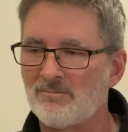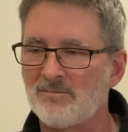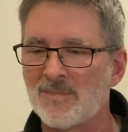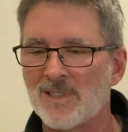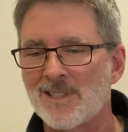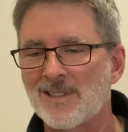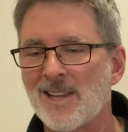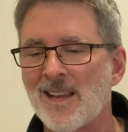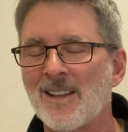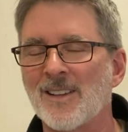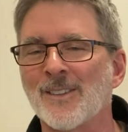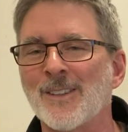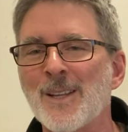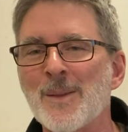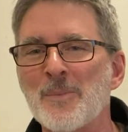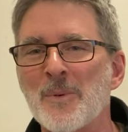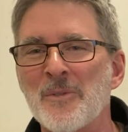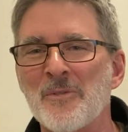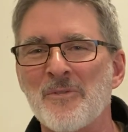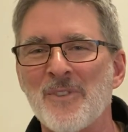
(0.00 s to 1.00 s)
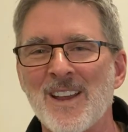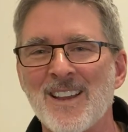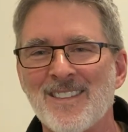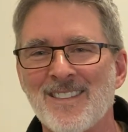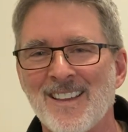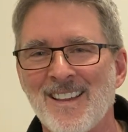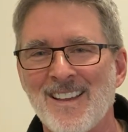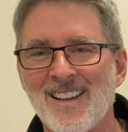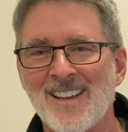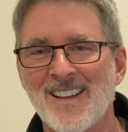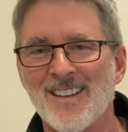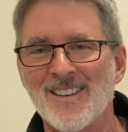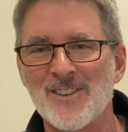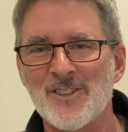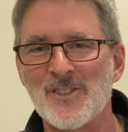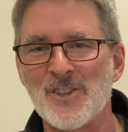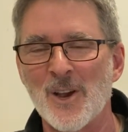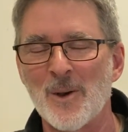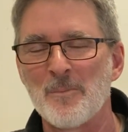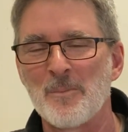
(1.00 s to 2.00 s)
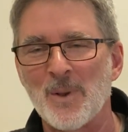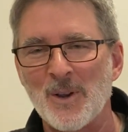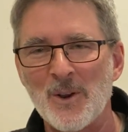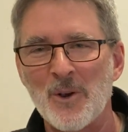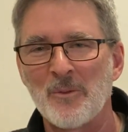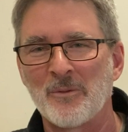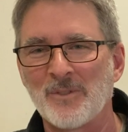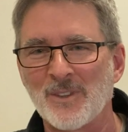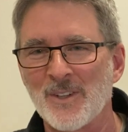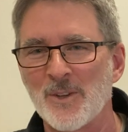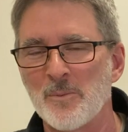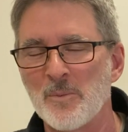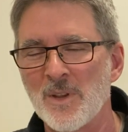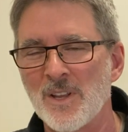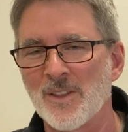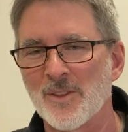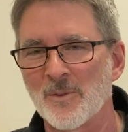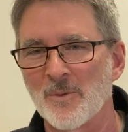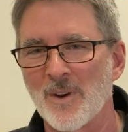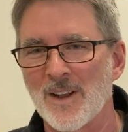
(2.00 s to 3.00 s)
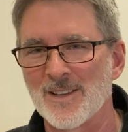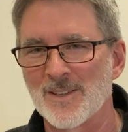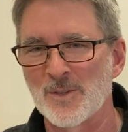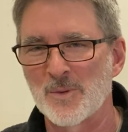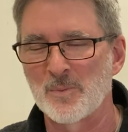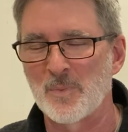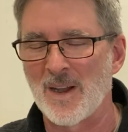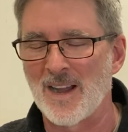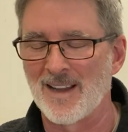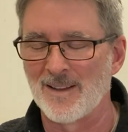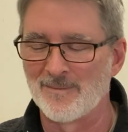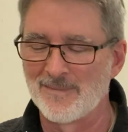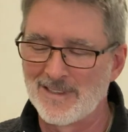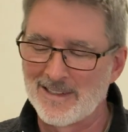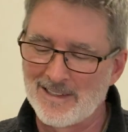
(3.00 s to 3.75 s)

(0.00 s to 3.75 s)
Just take a leap of faith and jump, and hopefully you'll be in the right spot.